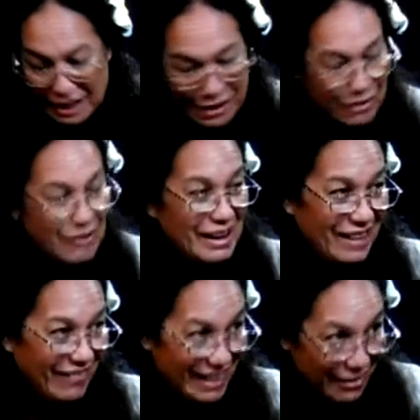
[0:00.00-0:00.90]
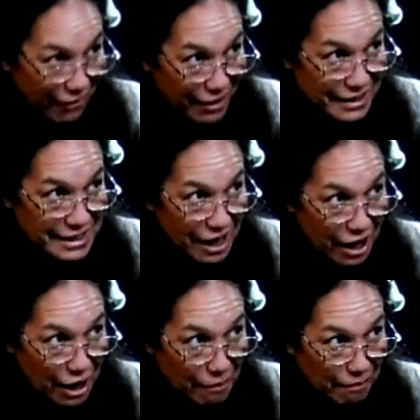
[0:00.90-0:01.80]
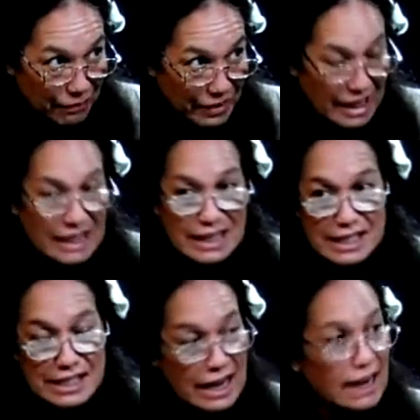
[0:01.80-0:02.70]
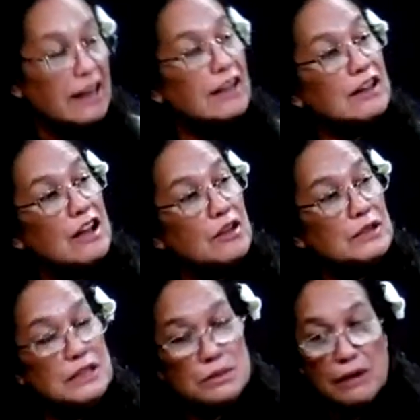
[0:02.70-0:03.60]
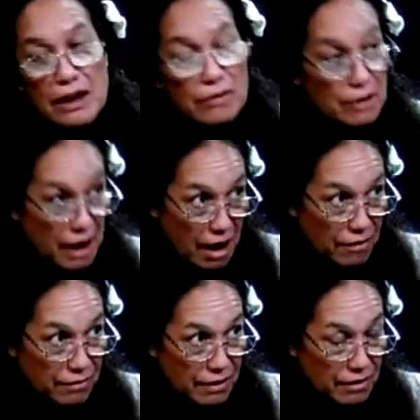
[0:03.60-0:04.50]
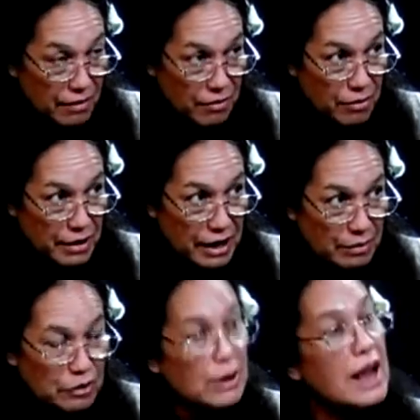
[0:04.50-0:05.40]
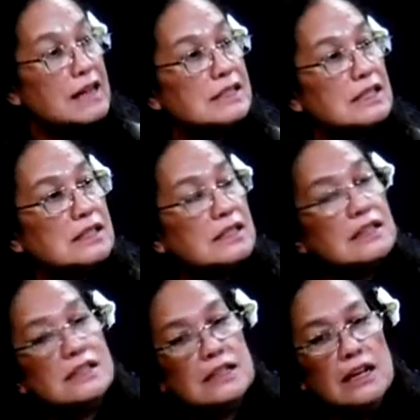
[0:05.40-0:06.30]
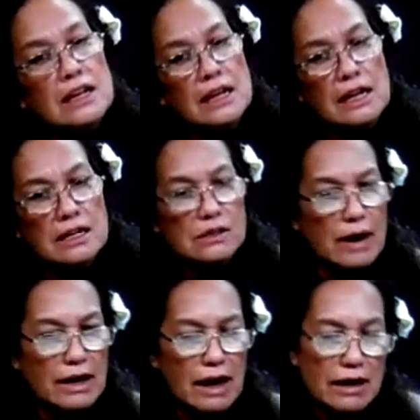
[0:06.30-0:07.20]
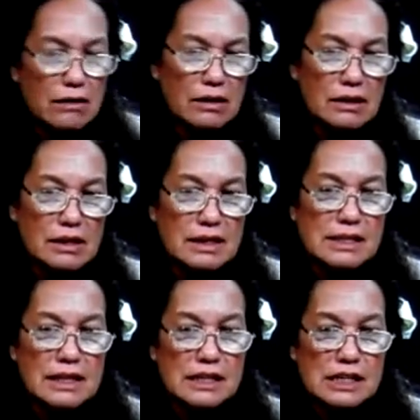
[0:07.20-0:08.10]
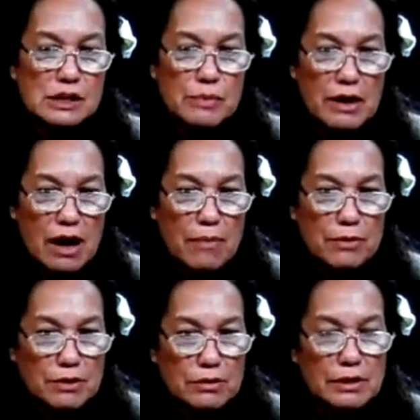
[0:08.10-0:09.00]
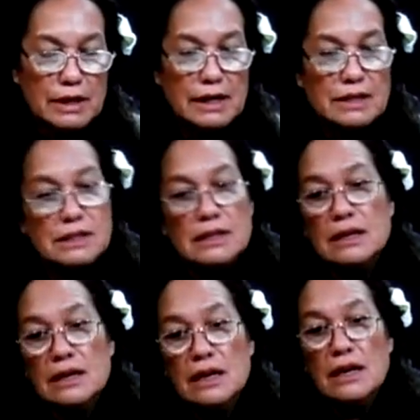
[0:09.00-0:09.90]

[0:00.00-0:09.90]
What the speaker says: this will really be the first time that the state and the counties will have ever been able to access this. So I look at these things as being opportunities